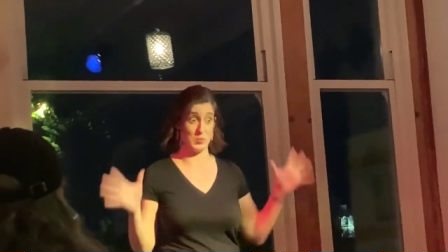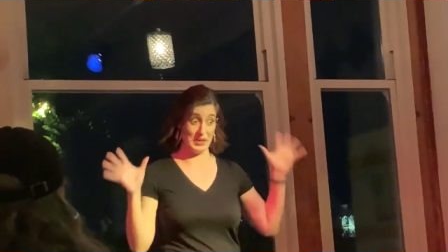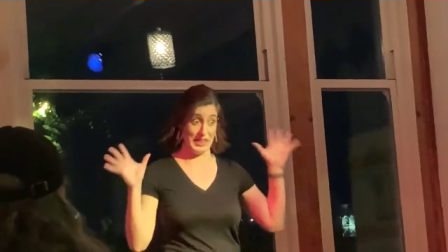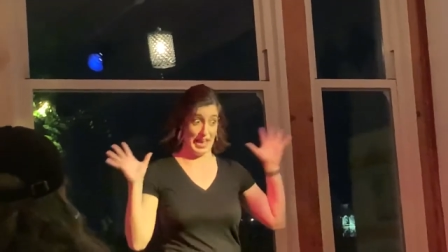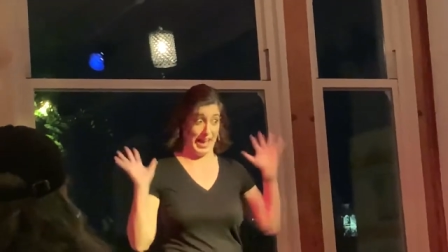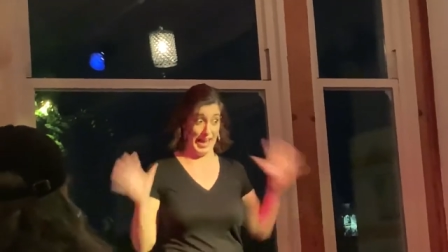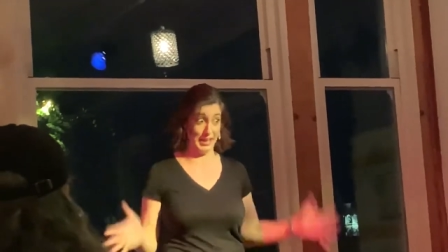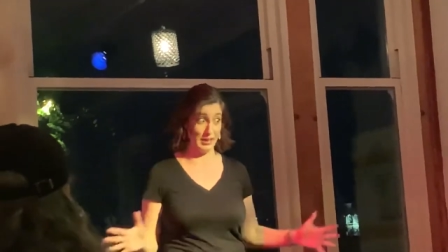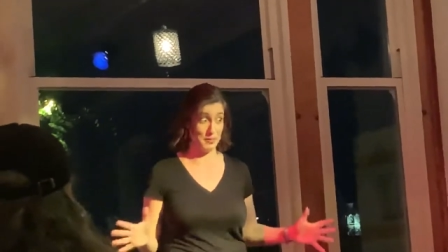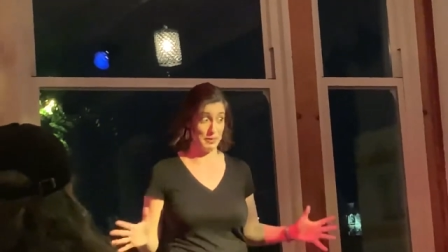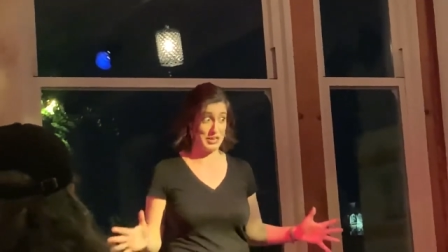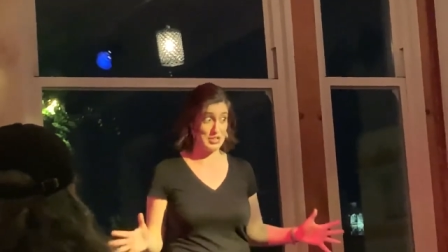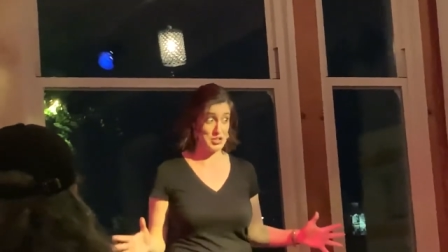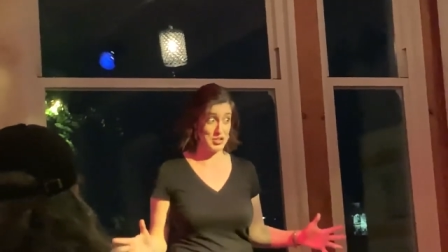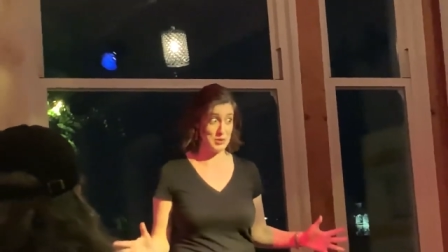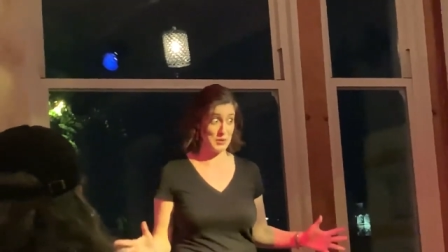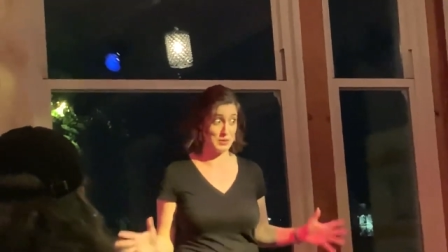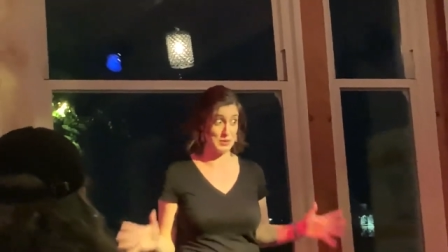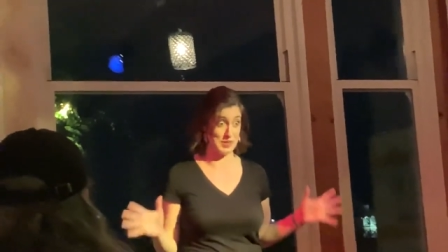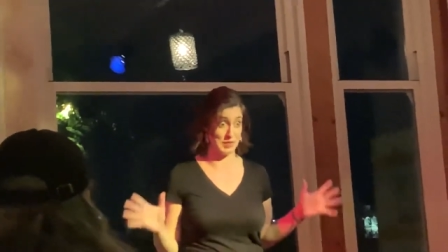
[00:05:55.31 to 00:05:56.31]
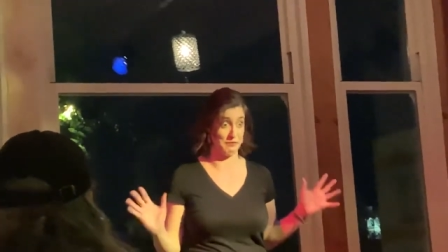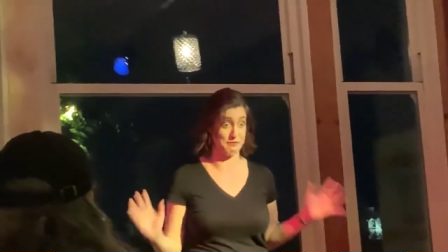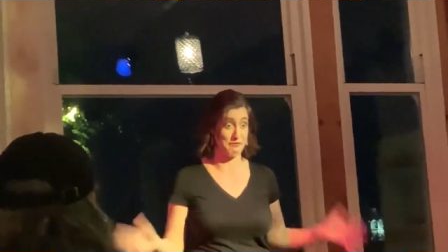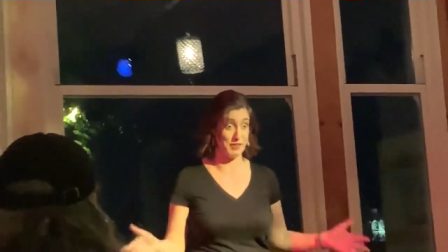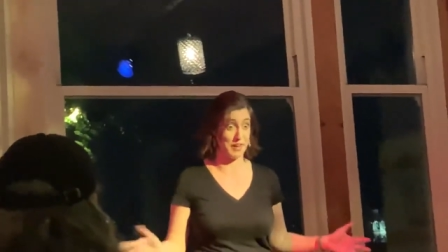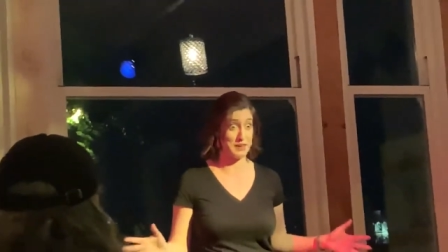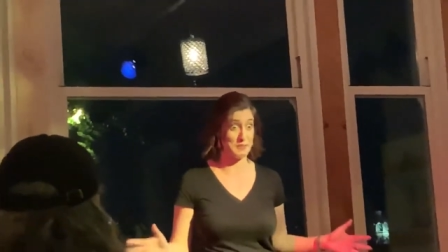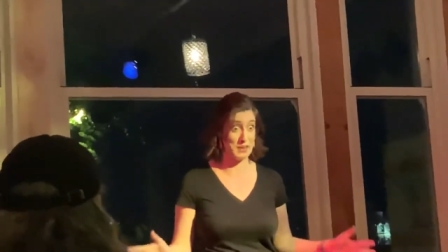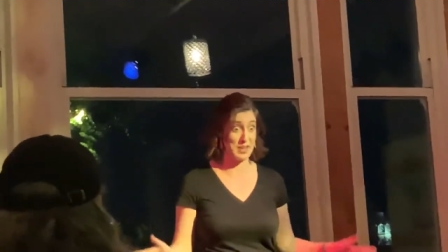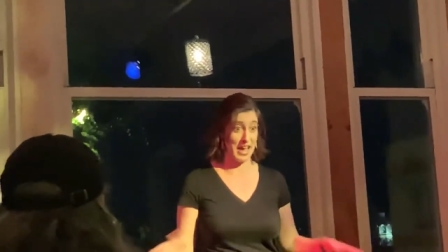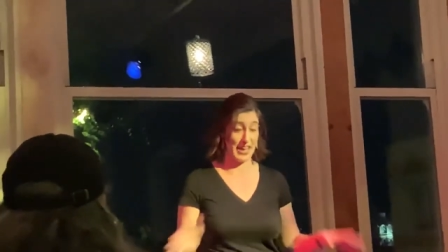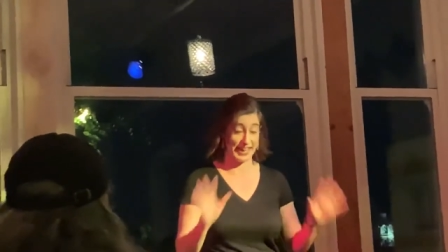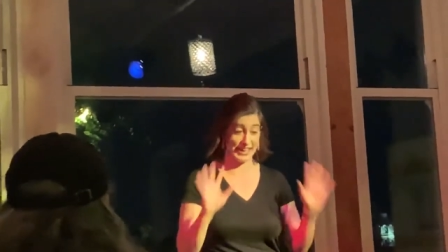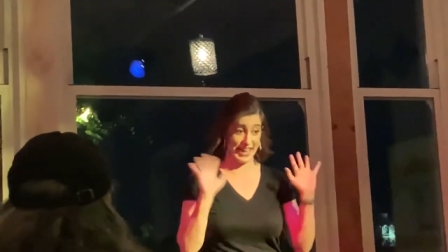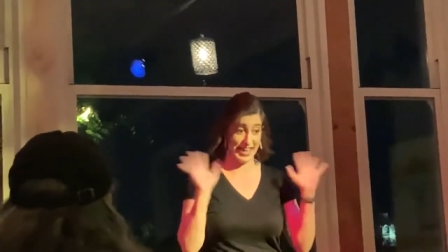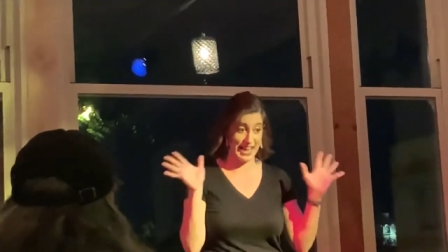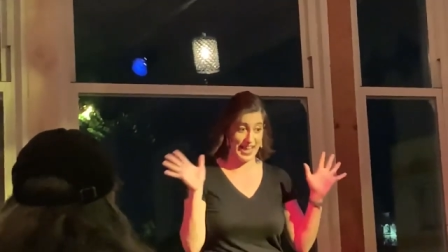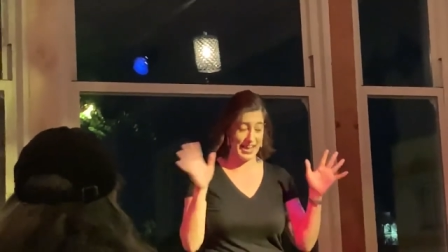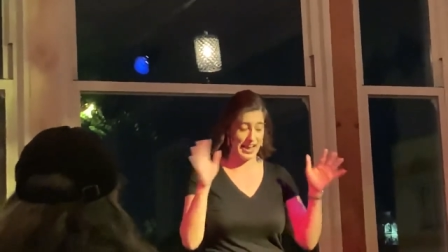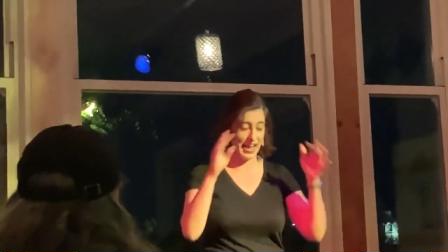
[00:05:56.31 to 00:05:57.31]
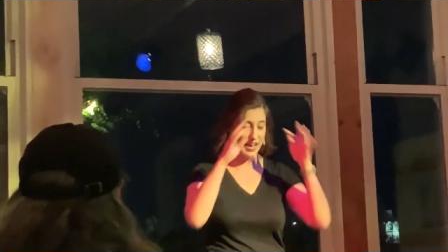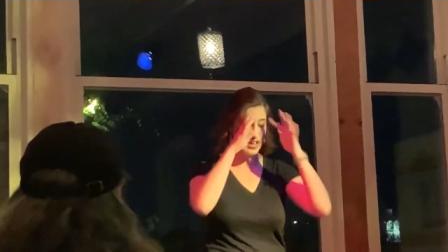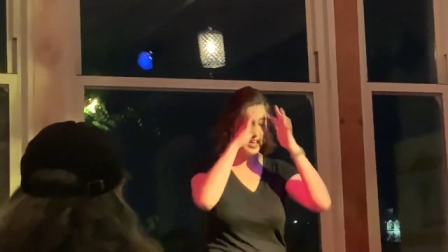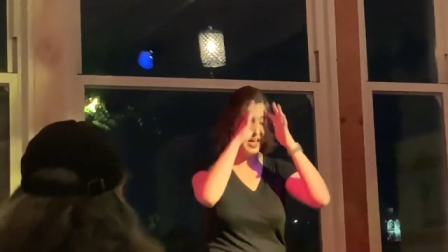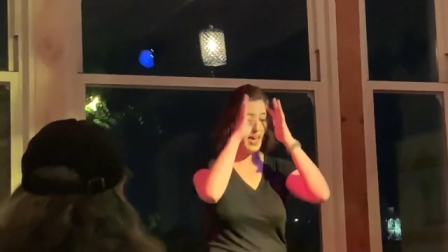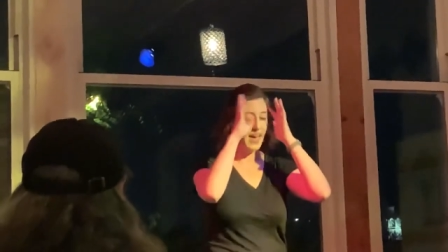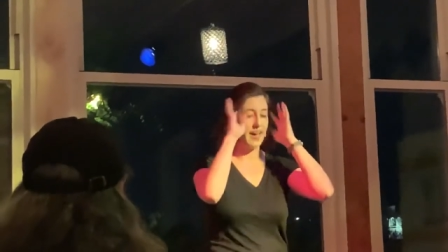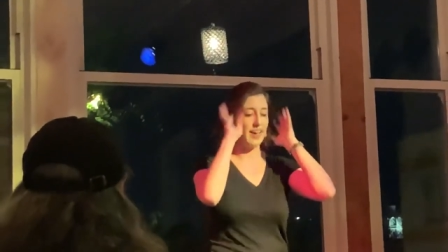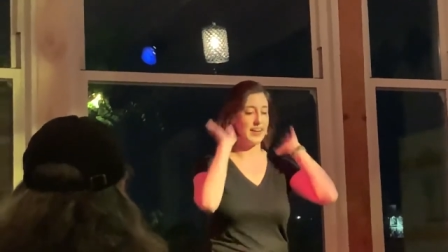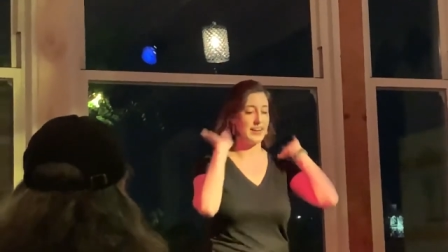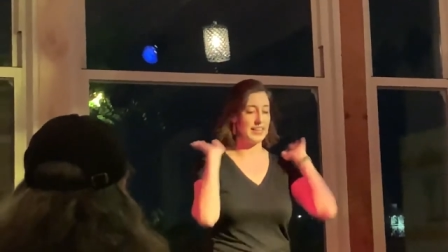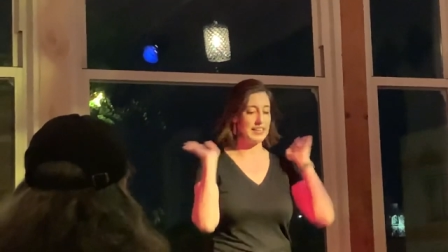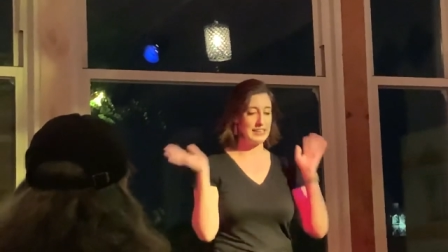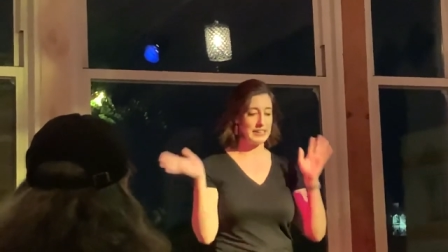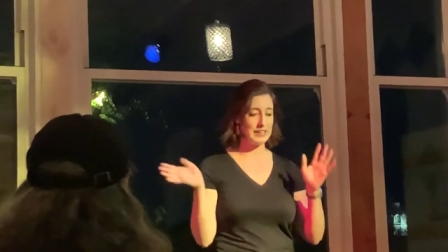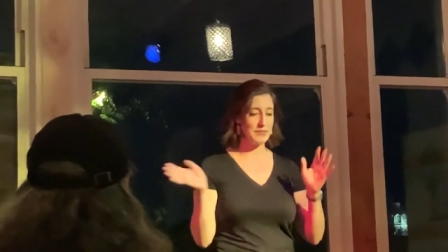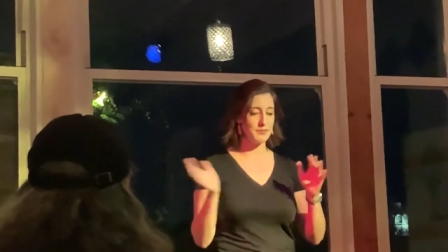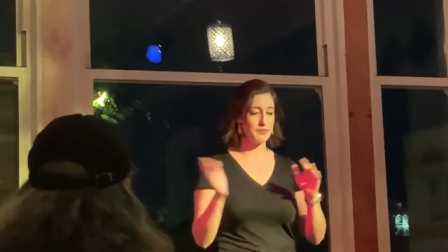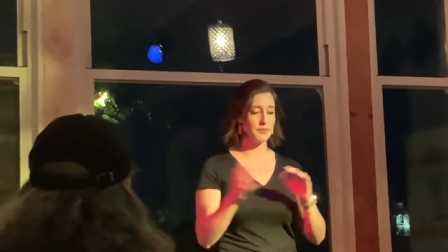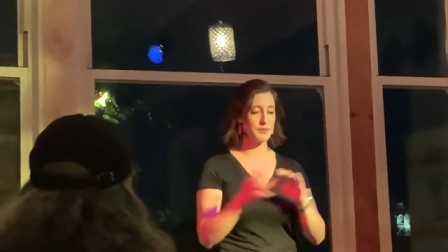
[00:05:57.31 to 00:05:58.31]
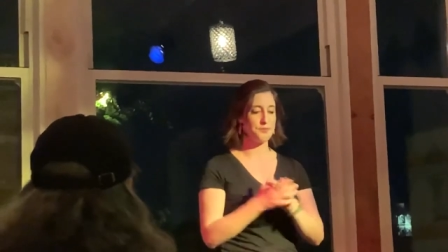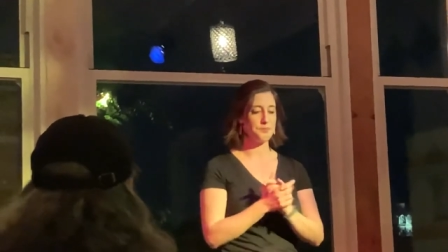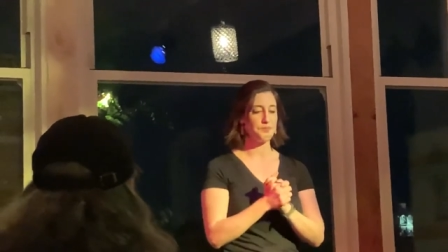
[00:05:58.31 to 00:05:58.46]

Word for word: What the hell am I doing? What the fuck am I? I get up and I leave.